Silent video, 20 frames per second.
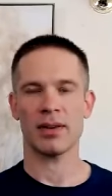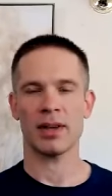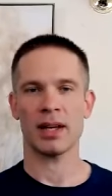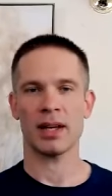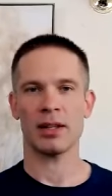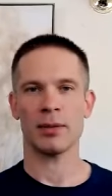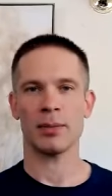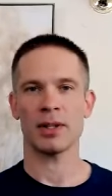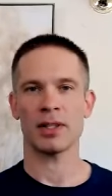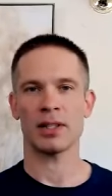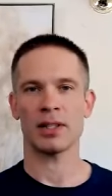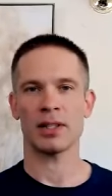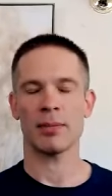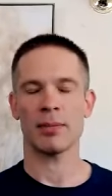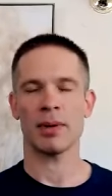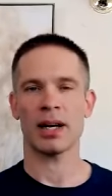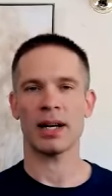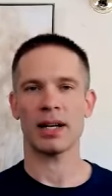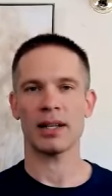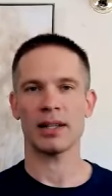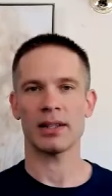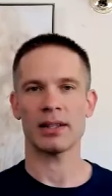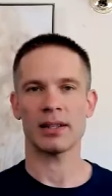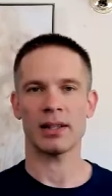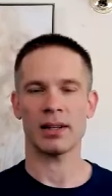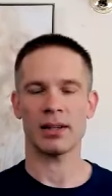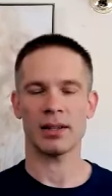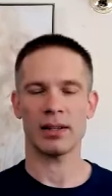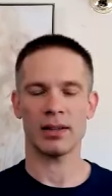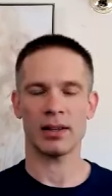elements in the body,
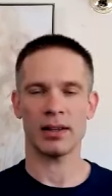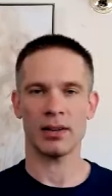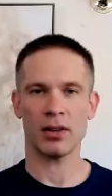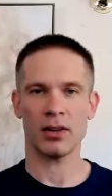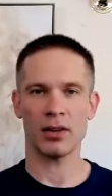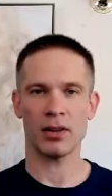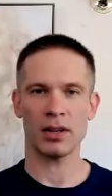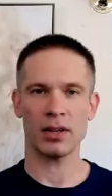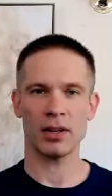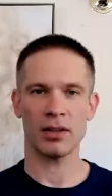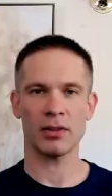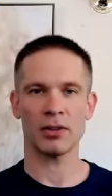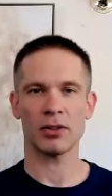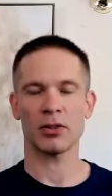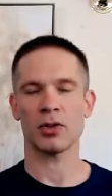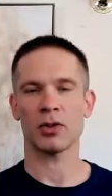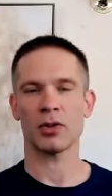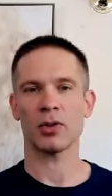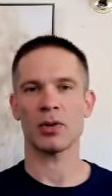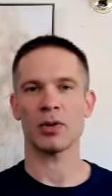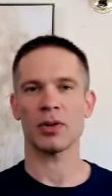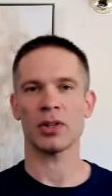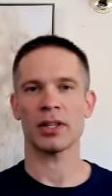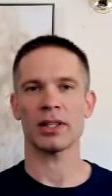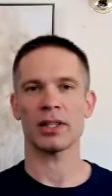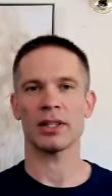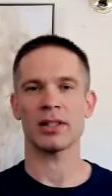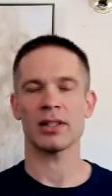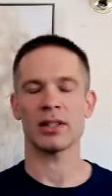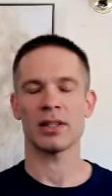to all the other internal
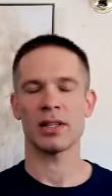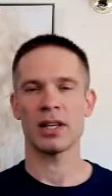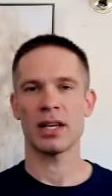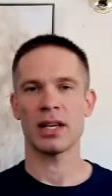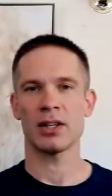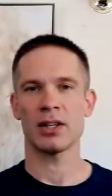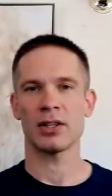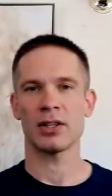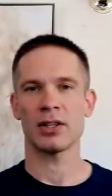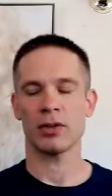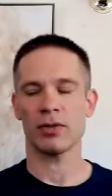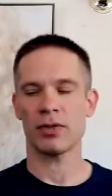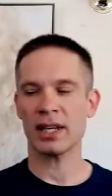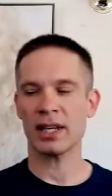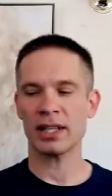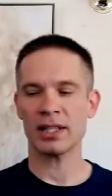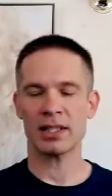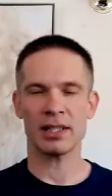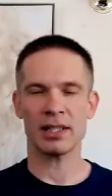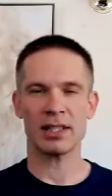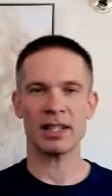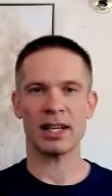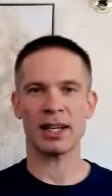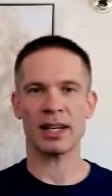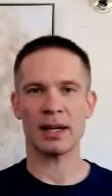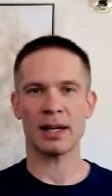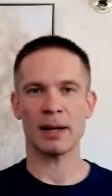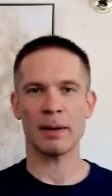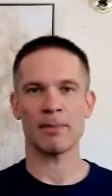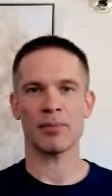organs. So if it gets
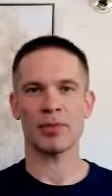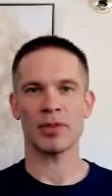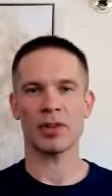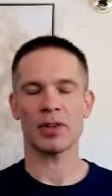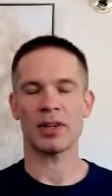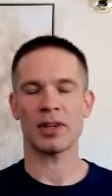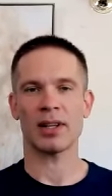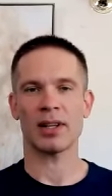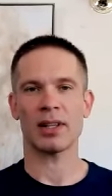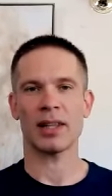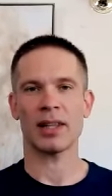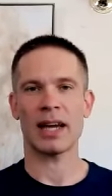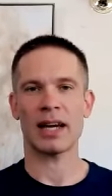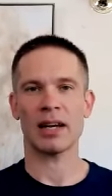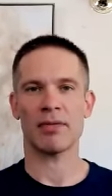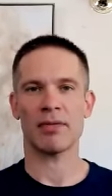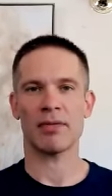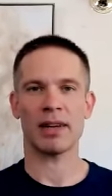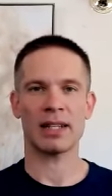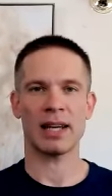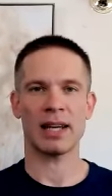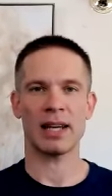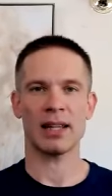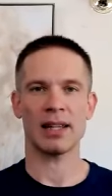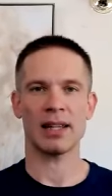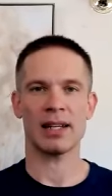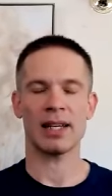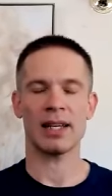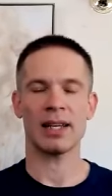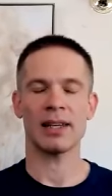stuck, you're going to lack
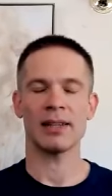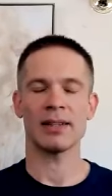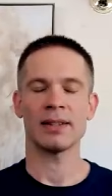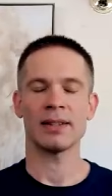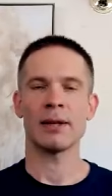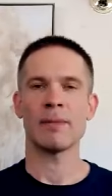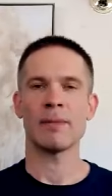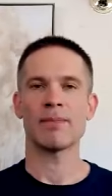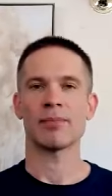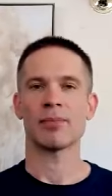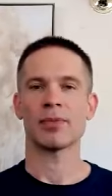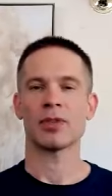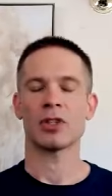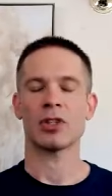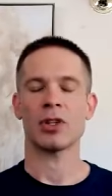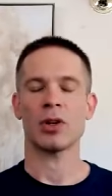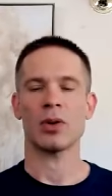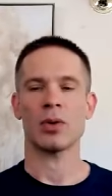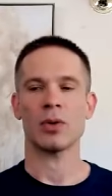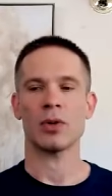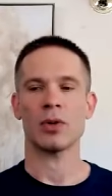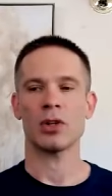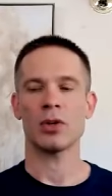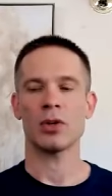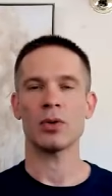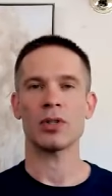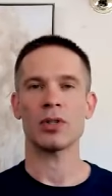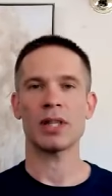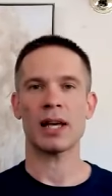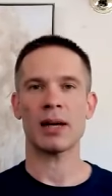vitality. So
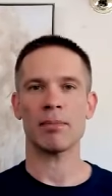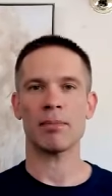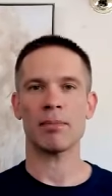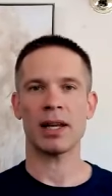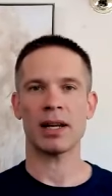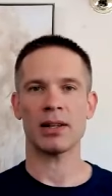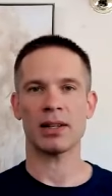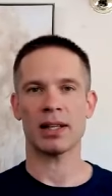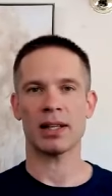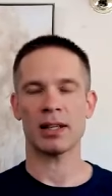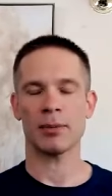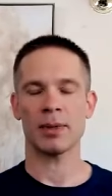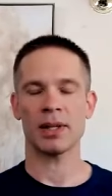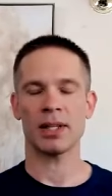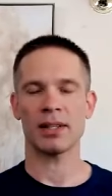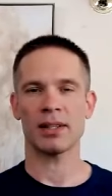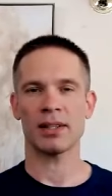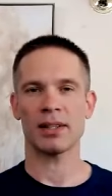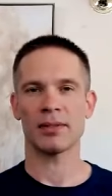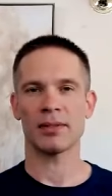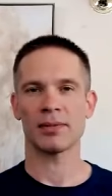use that metal element,